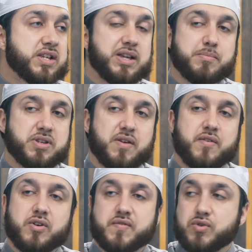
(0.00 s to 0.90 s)
except a
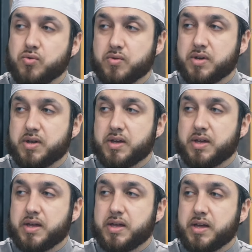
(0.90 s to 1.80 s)
very few.
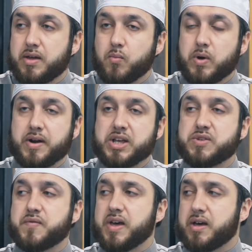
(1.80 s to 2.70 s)

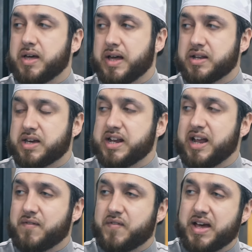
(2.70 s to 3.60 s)
Whereas fiqh and
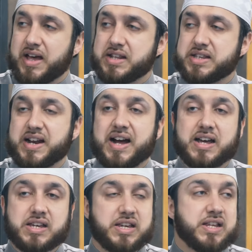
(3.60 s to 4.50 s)
khilafat and
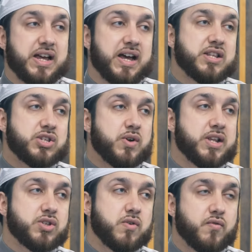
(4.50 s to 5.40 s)
aqeedah and so on
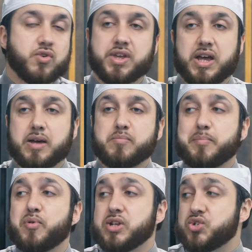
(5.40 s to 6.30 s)
and so forth,
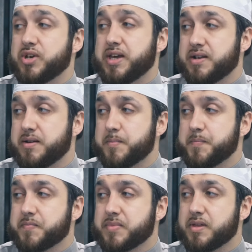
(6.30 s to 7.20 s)
people enjoy it.
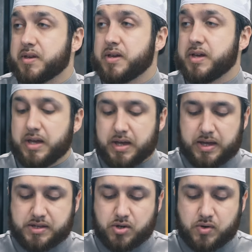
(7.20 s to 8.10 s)

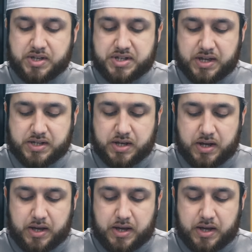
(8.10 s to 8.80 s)
So he says,